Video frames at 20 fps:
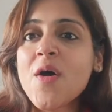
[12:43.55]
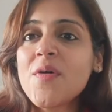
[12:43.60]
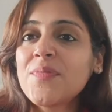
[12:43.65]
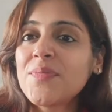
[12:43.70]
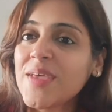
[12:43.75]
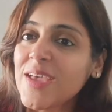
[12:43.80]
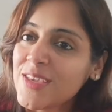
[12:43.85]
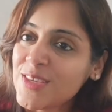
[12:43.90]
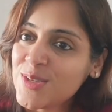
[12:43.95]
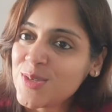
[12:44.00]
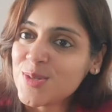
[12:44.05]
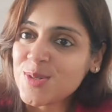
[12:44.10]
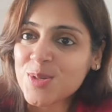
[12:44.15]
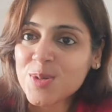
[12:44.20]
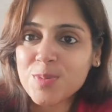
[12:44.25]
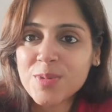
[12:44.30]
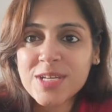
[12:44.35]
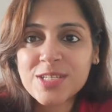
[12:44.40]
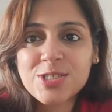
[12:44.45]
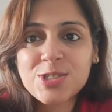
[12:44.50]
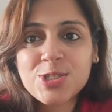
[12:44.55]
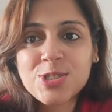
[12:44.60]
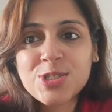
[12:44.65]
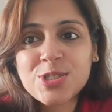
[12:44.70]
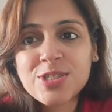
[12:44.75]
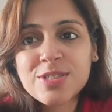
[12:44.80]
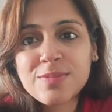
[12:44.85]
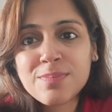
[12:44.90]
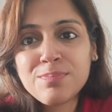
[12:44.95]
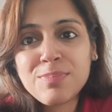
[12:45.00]
Thank you so much.
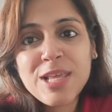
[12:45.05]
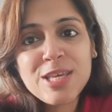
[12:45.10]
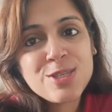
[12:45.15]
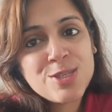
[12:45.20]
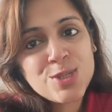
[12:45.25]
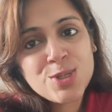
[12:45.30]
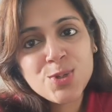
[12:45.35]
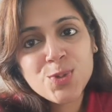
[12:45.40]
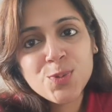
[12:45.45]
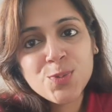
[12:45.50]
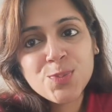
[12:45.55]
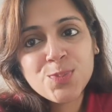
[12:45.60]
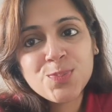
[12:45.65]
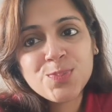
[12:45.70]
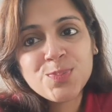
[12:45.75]
Bless you.